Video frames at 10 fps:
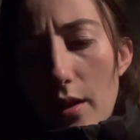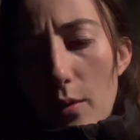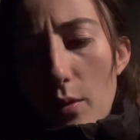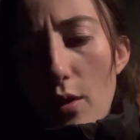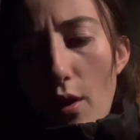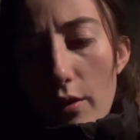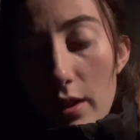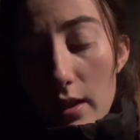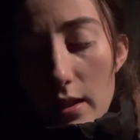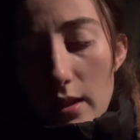
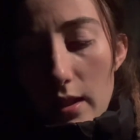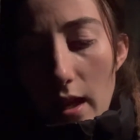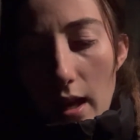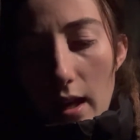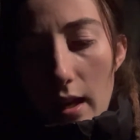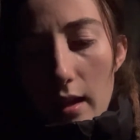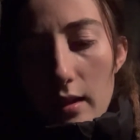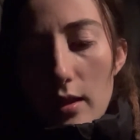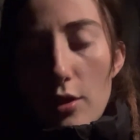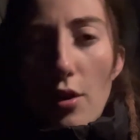Lawrence
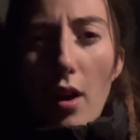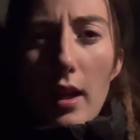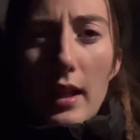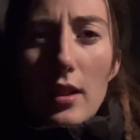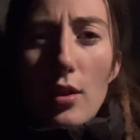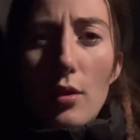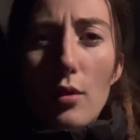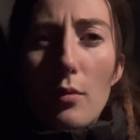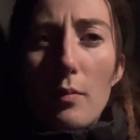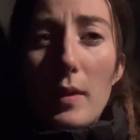and trying
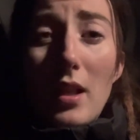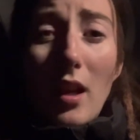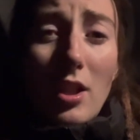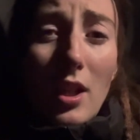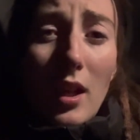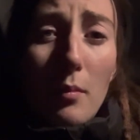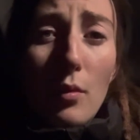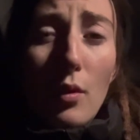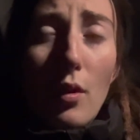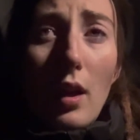to be touching him
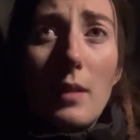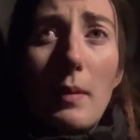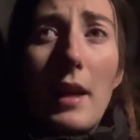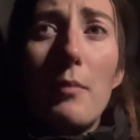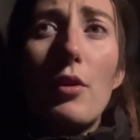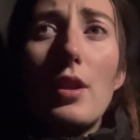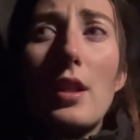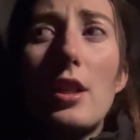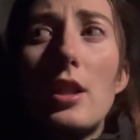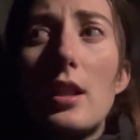more and play more at
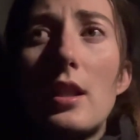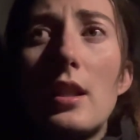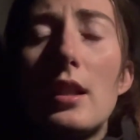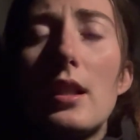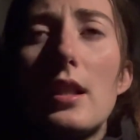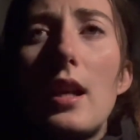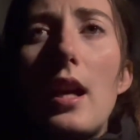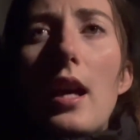touching distance